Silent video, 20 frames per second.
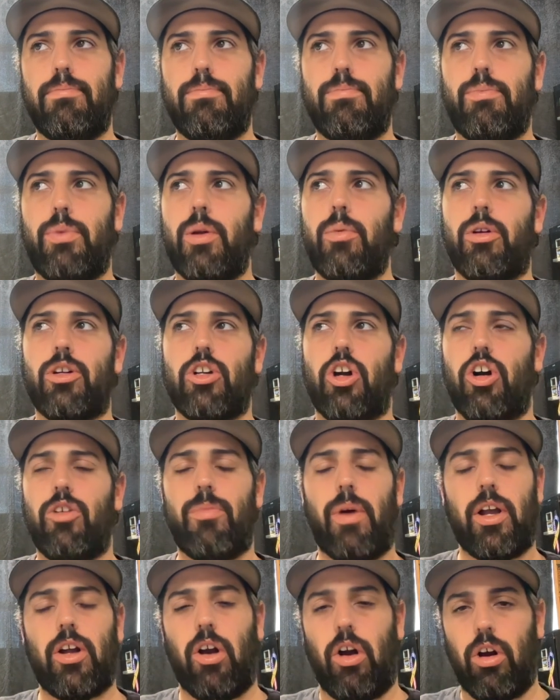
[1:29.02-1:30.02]
Pretty much all of
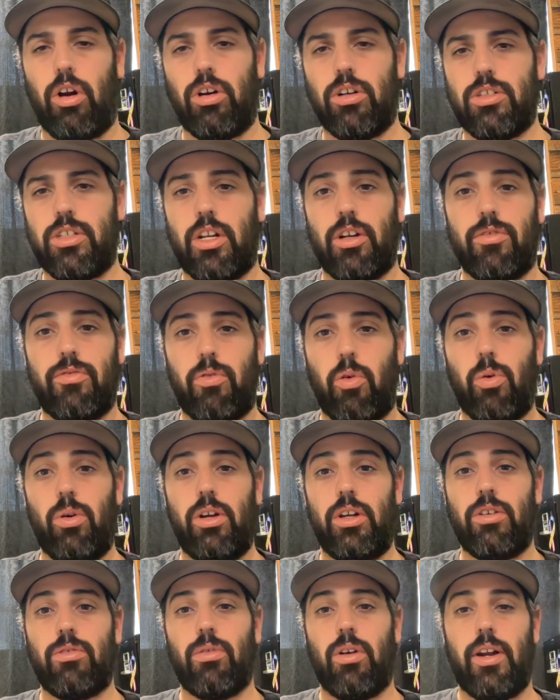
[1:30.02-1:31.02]
my cars that are
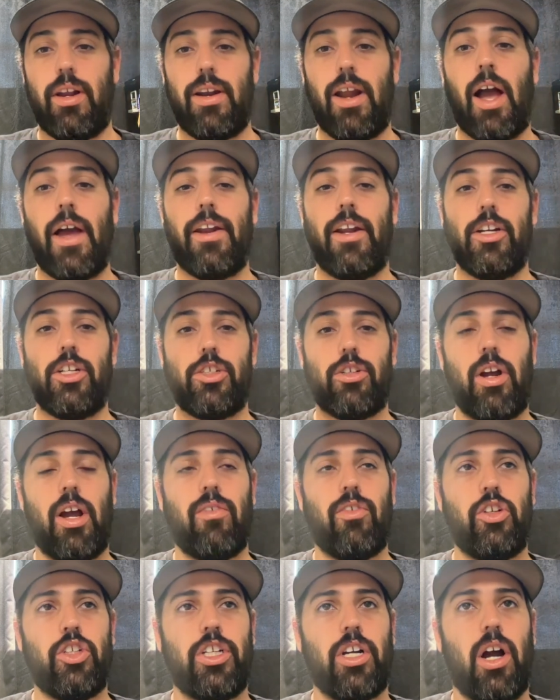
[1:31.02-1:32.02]
4-link run a 9-inch
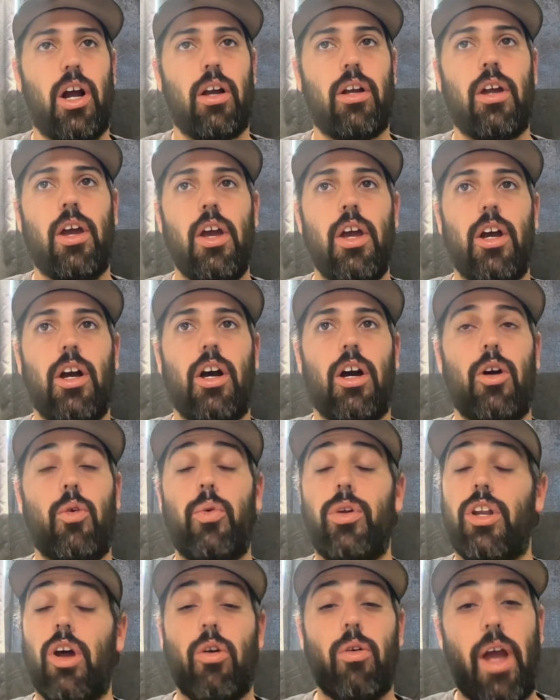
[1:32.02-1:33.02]
travel shock.
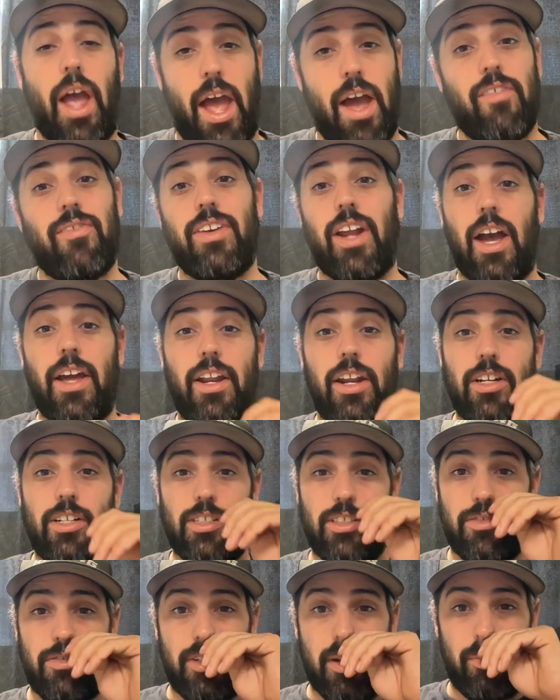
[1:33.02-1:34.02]
We don't have 9
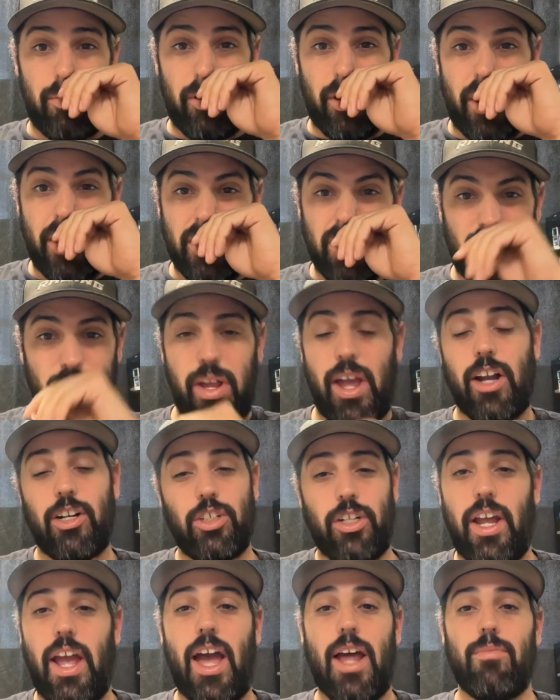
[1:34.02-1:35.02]
inches of separation. We
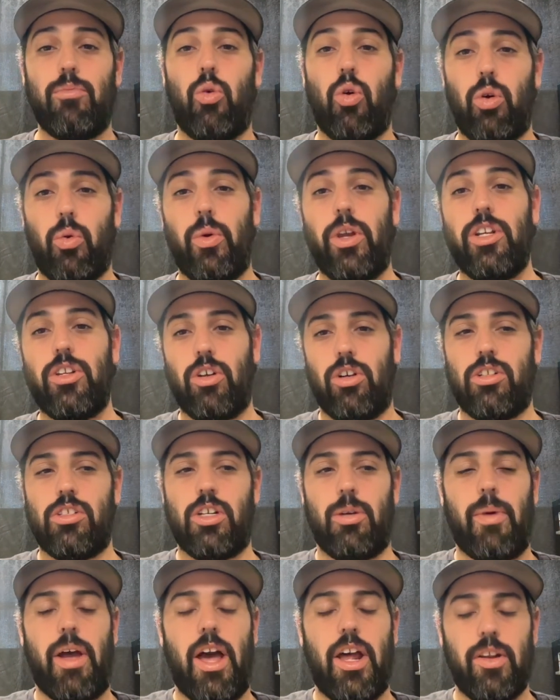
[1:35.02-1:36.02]
actually had more. We took
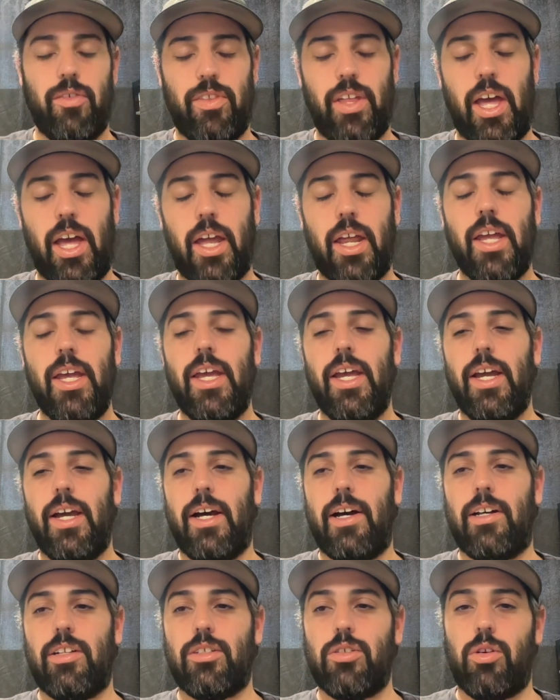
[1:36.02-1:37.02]
some out of that.
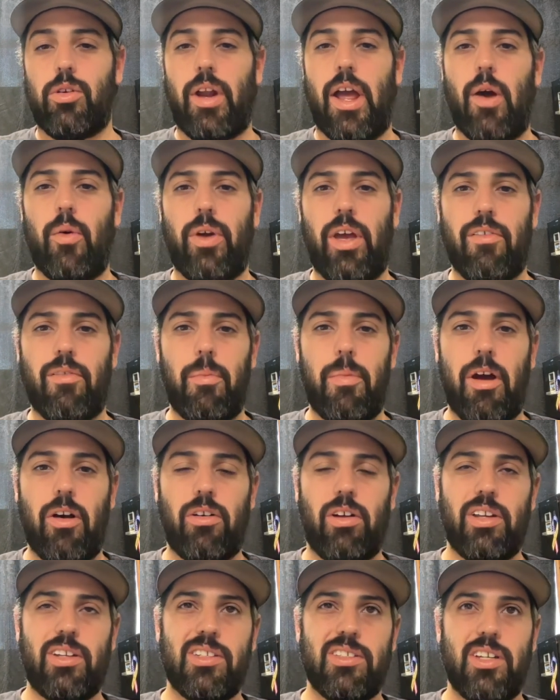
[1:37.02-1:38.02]
So now we have about
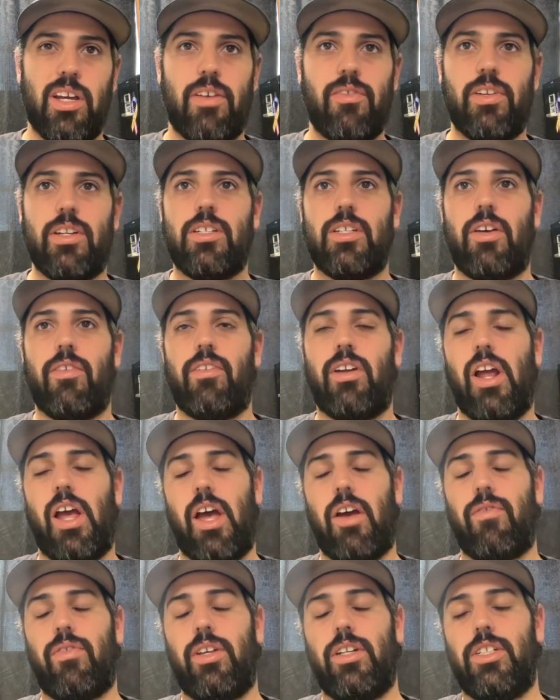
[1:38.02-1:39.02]
like
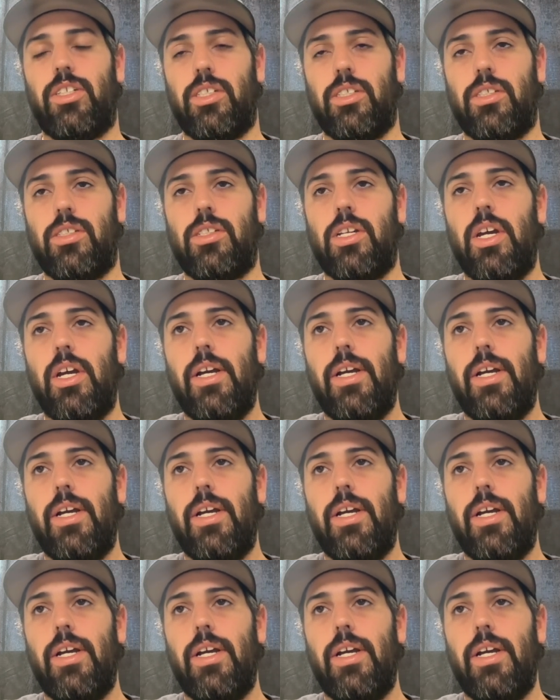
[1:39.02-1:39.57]
7.5 inches.